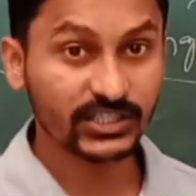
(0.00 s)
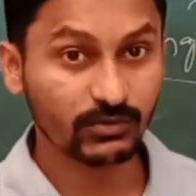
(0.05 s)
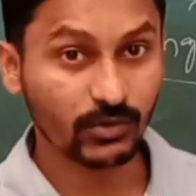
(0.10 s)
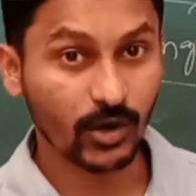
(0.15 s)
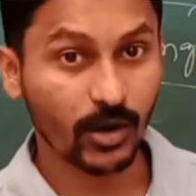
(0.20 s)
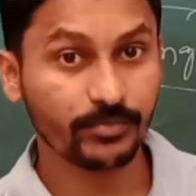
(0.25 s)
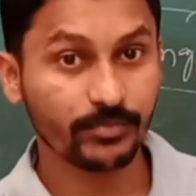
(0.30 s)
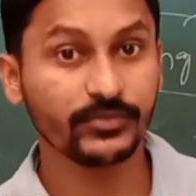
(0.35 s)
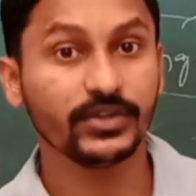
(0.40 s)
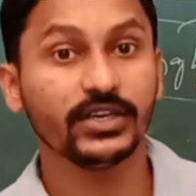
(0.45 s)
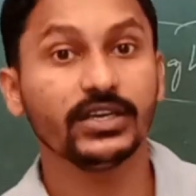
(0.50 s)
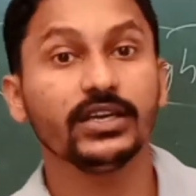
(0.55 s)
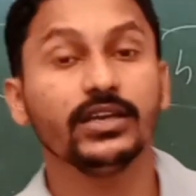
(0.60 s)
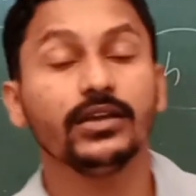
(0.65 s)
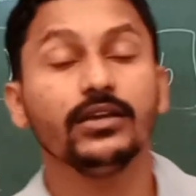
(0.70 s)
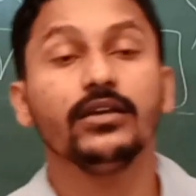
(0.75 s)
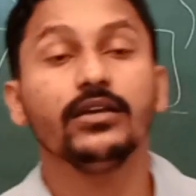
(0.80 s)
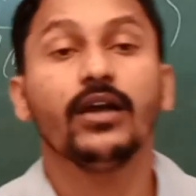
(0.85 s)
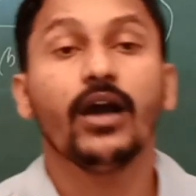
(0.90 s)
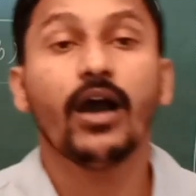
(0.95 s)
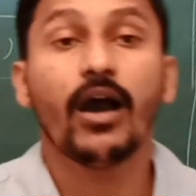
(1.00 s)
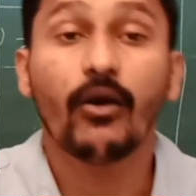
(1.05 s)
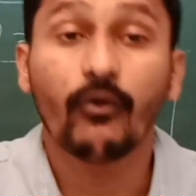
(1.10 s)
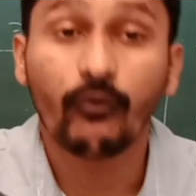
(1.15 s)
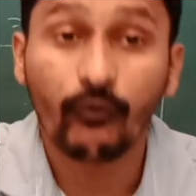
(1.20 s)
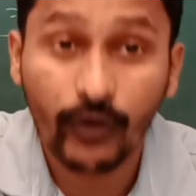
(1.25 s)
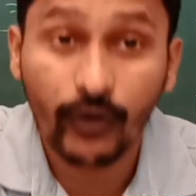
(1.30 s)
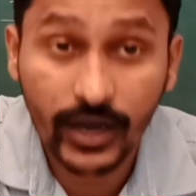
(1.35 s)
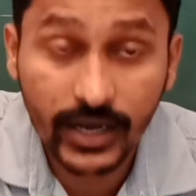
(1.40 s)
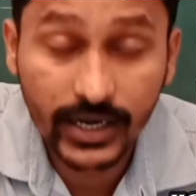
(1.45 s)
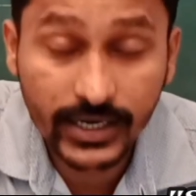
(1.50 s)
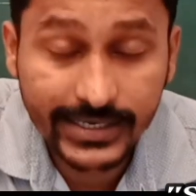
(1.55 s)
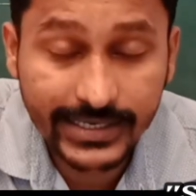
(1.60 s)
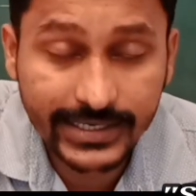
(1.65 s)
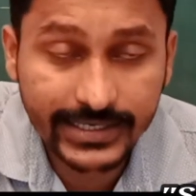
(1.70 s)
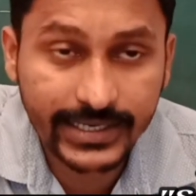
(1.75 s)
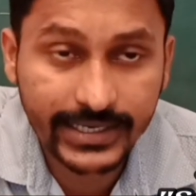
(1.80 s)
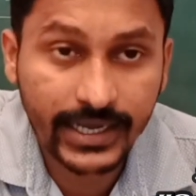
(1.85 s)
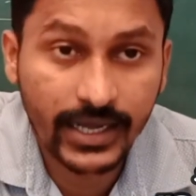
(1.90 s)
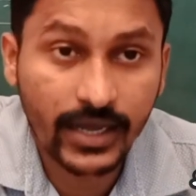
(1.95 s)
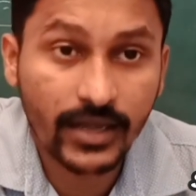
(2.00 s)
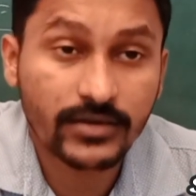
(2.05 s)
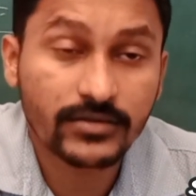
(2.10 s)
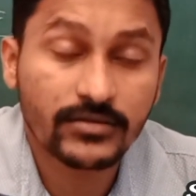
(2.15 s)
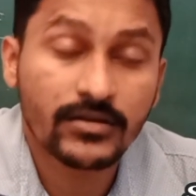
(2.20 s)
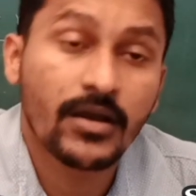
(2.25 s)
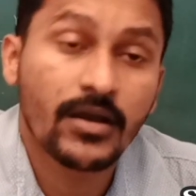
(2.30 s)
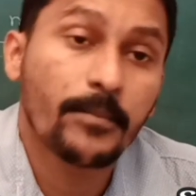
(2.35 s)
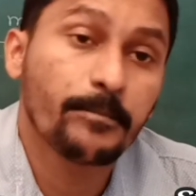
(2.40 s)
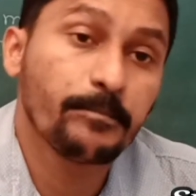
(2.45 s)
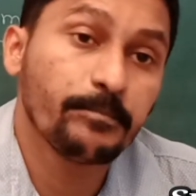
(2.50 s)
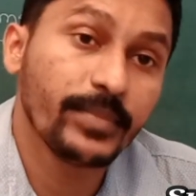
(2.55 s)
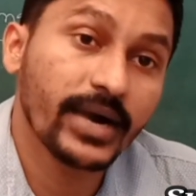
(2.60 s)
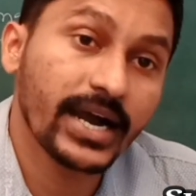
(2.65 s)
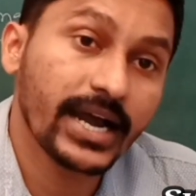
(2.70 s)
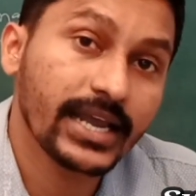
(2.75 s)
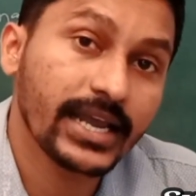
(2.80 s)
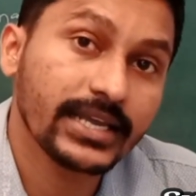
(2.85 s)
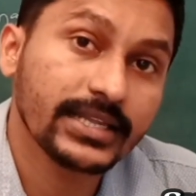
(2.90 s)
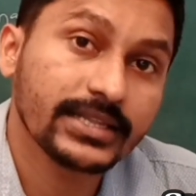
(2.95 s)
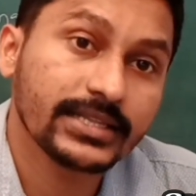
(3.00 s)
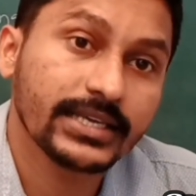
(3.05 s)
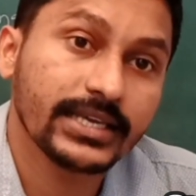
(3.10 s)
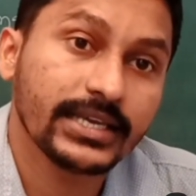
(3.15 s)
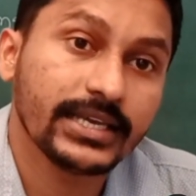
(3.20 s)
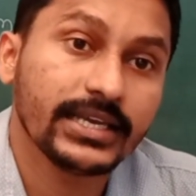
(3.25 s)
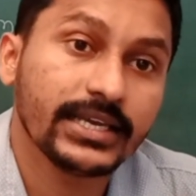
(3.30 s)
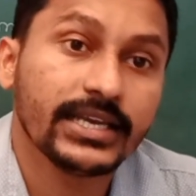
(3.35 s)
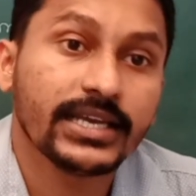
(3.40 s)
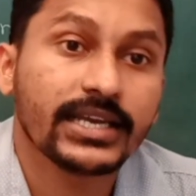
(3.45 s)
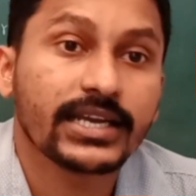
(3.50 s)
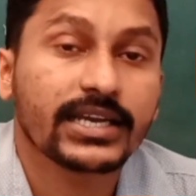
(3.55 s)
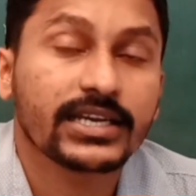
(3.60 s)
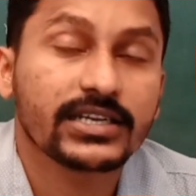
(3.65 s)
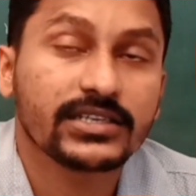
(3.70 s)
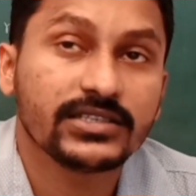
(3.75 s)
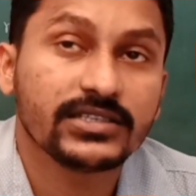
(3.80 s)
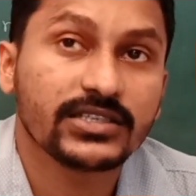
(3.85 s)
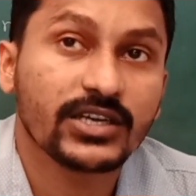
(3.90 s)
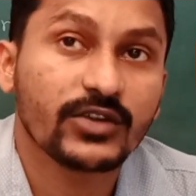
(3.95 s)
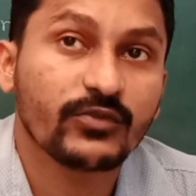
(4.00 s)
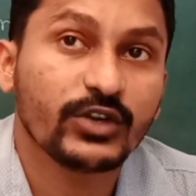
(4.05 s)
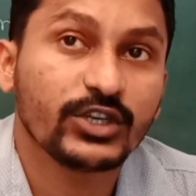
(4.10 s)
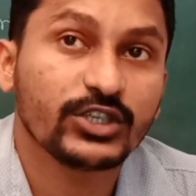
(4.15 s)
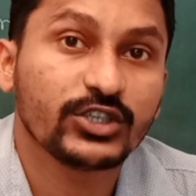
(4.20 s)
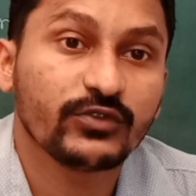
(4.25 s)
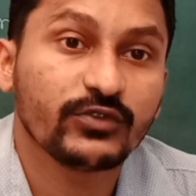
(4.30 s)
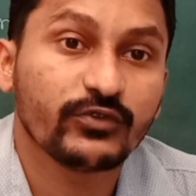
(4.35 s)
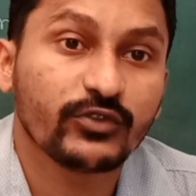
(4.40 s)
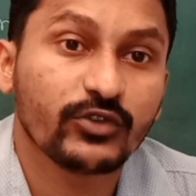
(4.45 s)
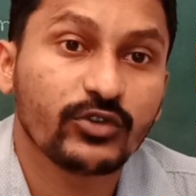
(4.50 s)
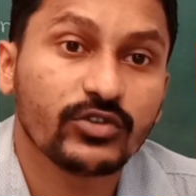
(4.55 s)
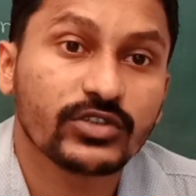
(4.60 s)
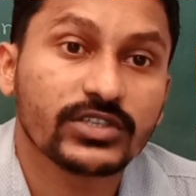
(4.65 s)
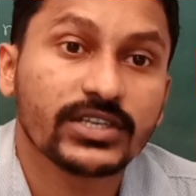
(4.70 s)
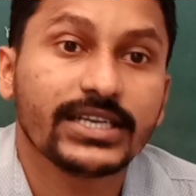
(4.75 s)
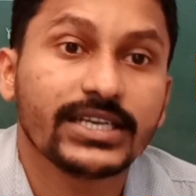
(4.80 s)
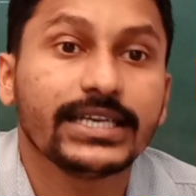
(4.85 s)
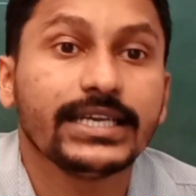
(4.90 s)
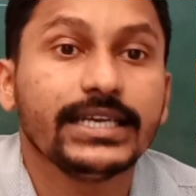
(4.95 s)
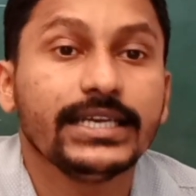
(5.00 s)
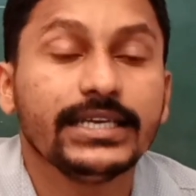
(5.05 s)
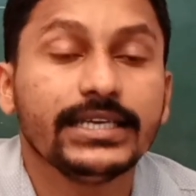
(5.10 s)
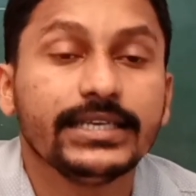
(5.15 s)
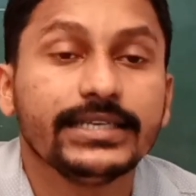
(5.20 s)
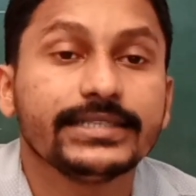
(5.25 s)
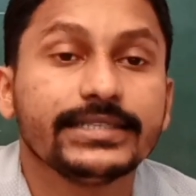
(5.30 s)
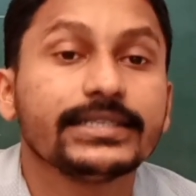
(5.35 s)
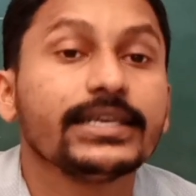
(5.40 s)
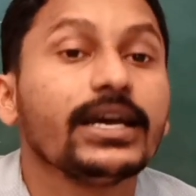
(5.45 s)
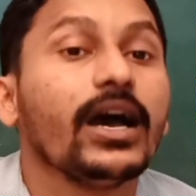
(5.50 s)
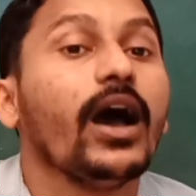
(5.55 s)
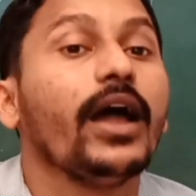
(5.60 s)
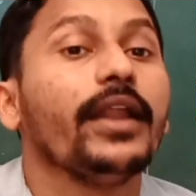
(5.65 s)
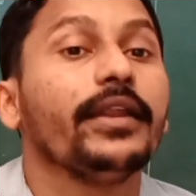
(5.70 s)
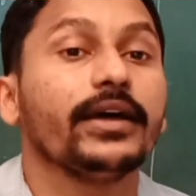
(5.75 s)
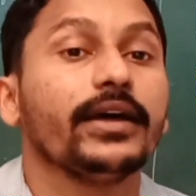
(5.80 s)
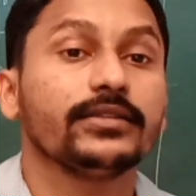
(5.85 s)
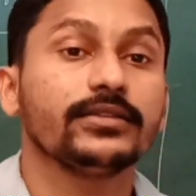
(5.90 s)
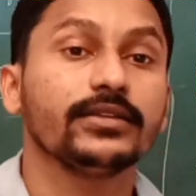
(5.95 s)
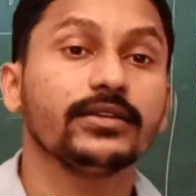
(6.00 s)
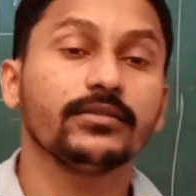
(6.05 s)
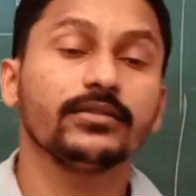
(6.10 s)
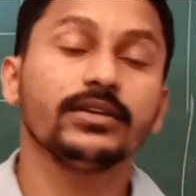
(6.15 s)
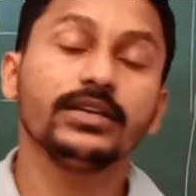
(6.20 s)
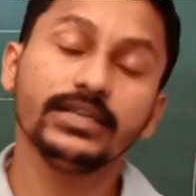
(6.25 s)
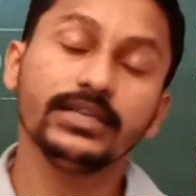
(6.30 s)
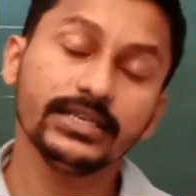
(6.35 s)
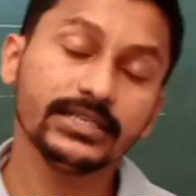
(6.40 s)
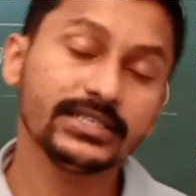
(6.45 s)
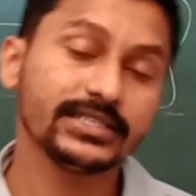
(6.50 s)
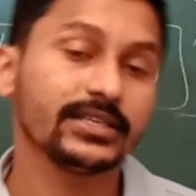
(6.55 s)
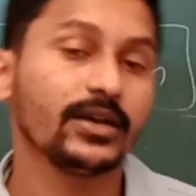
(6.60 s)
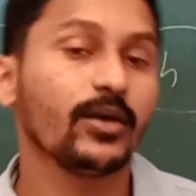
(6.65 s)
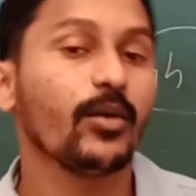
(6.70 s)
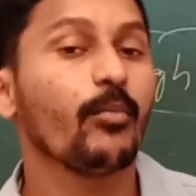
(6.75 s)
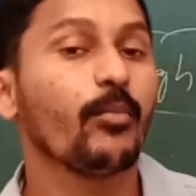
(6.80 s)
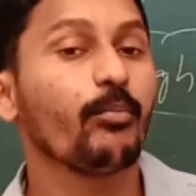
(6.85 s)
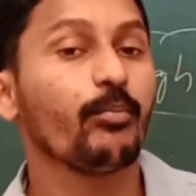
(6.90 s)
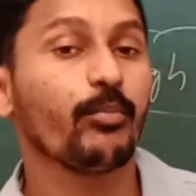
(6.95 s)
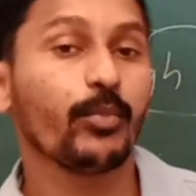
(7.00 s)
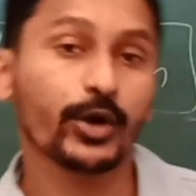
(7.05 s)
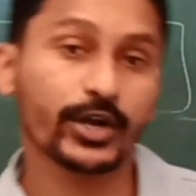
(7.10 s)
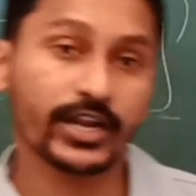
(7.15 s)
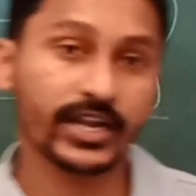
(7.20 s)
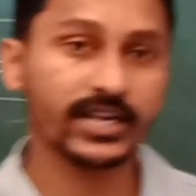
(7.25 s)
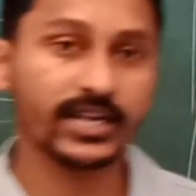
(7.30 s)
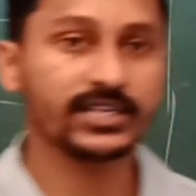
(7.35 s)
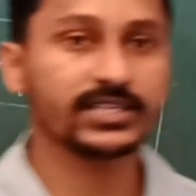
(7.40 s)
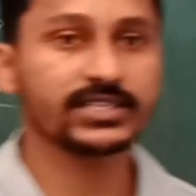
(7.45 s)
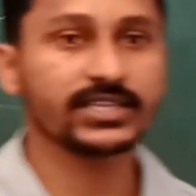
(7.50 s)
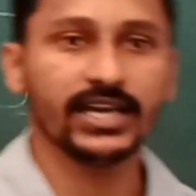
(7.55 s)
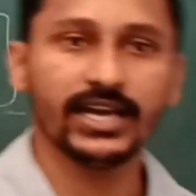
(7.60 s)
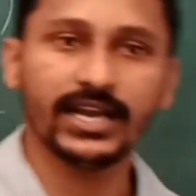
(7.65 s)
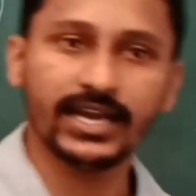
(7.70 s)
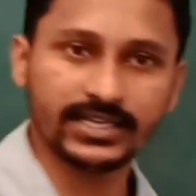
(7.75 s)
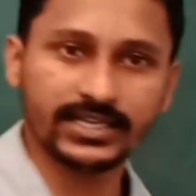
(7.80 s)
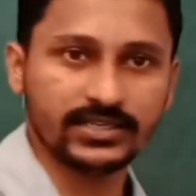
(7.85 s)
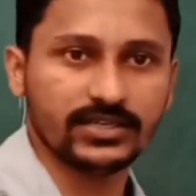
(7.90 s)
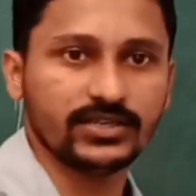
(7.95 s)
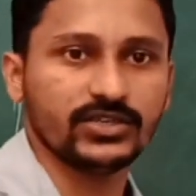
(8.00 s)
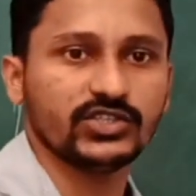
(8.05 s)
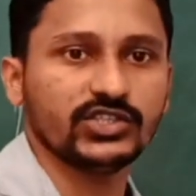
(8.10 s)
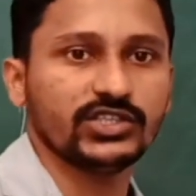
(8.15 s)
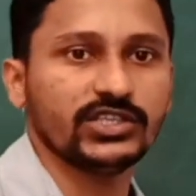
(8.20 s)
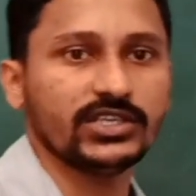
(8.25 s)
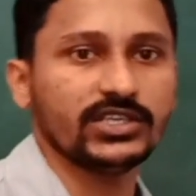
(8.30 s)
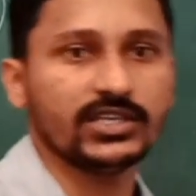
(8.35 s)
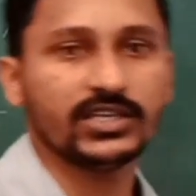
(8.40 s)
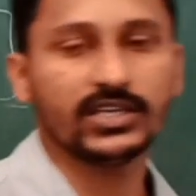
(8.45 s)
of the work done by the conservative force is nothing, is potential energy,